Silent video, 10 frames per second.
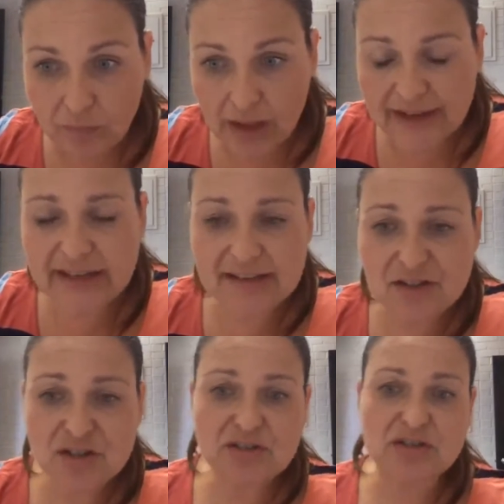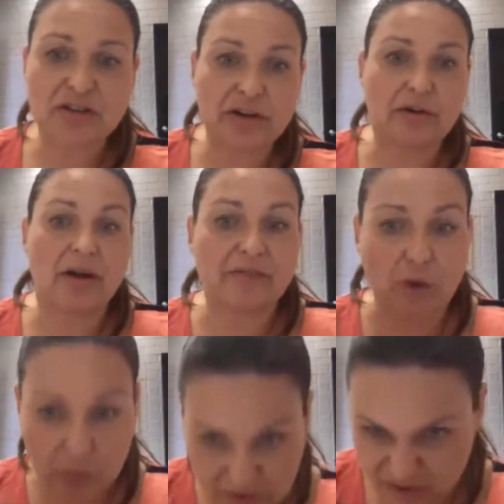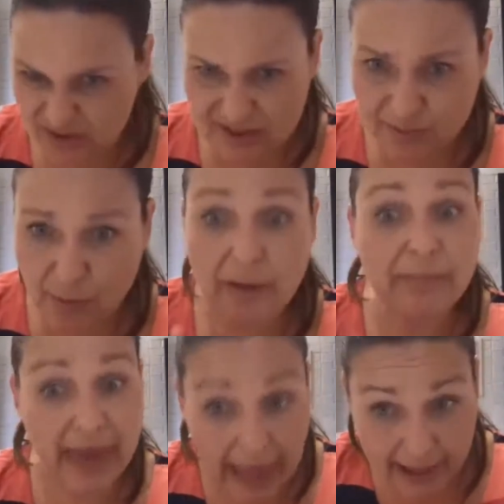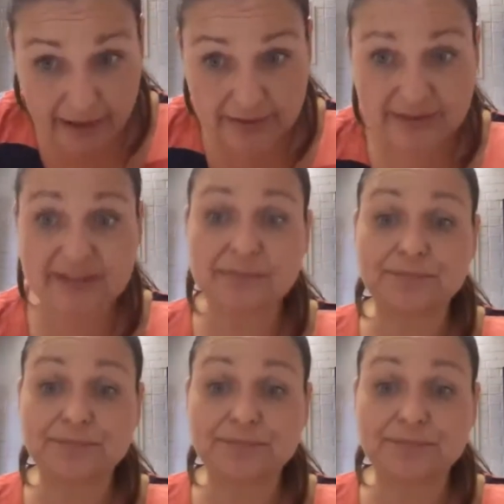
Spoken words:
in addition to, of course, just the sperm count,